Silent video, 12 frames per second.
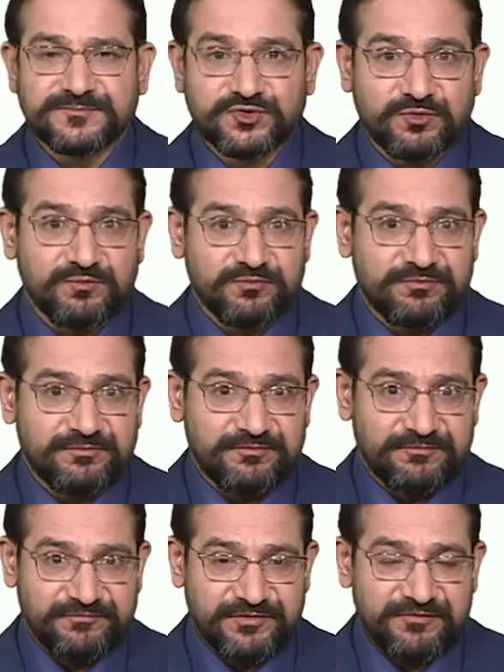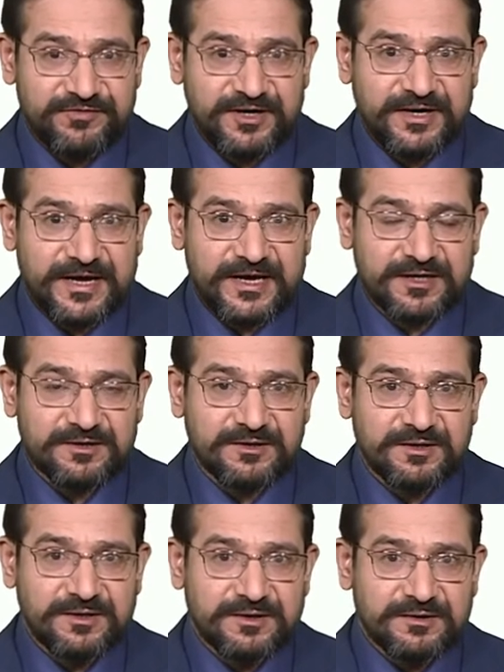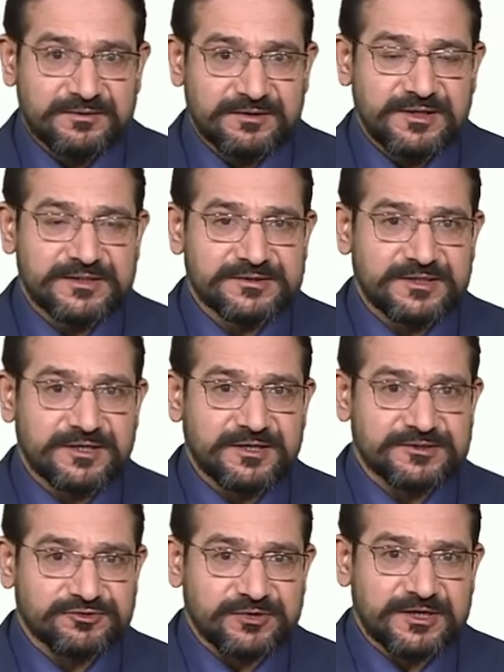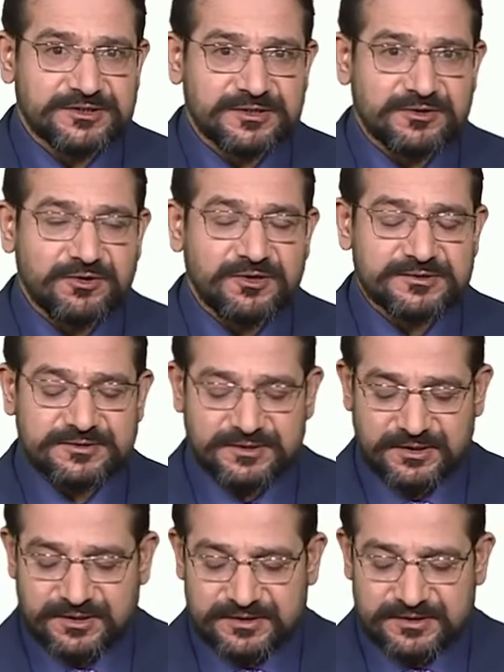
So, 50 lakh is the construction cost,